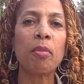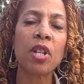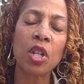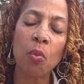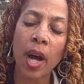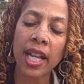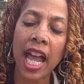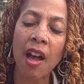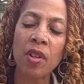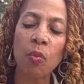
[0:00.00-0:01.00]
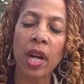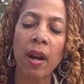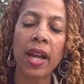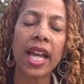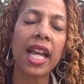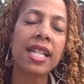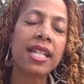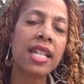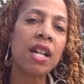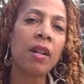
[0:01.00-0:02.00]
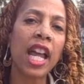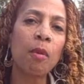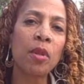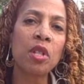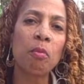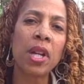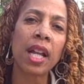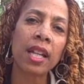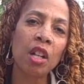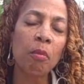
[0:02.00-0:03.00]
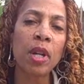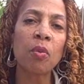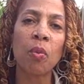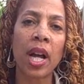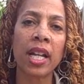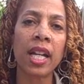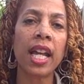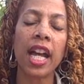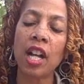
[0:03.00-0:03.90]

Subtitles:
So you want to have it where it's still able to be a little bit runny,